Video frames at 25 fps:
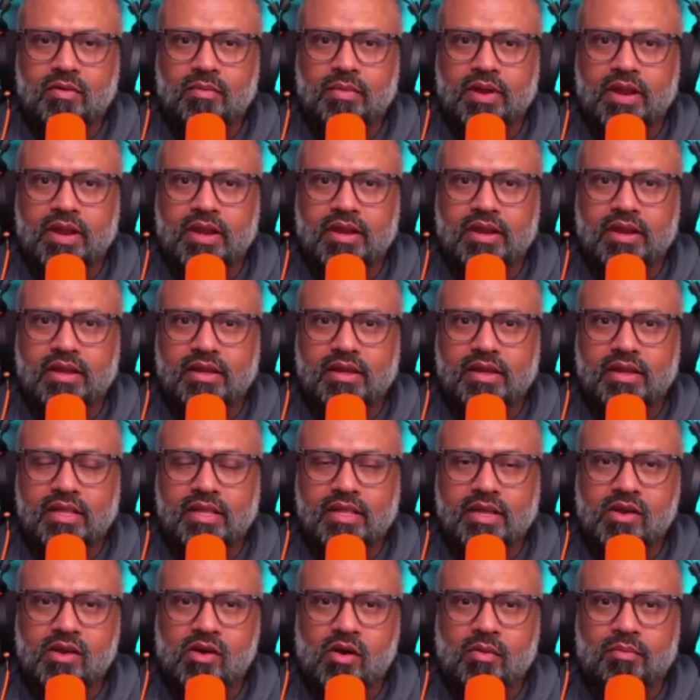from it
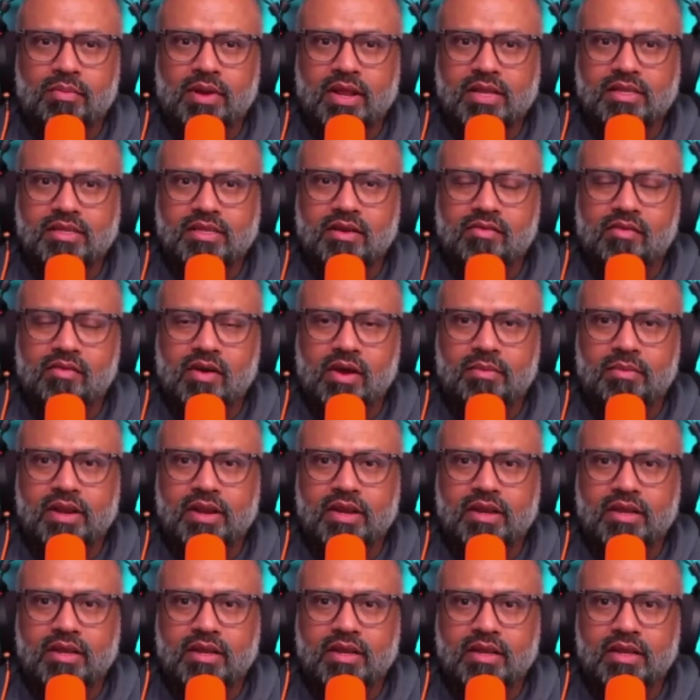in the complex
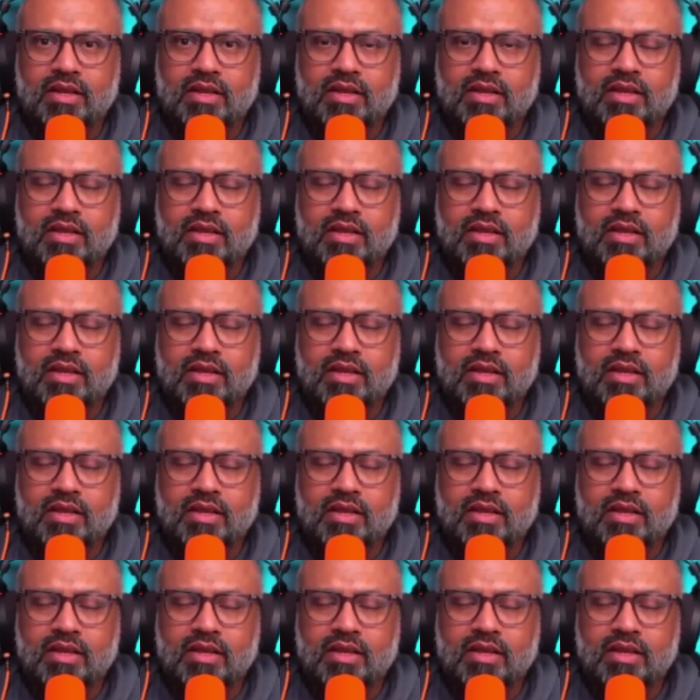environment.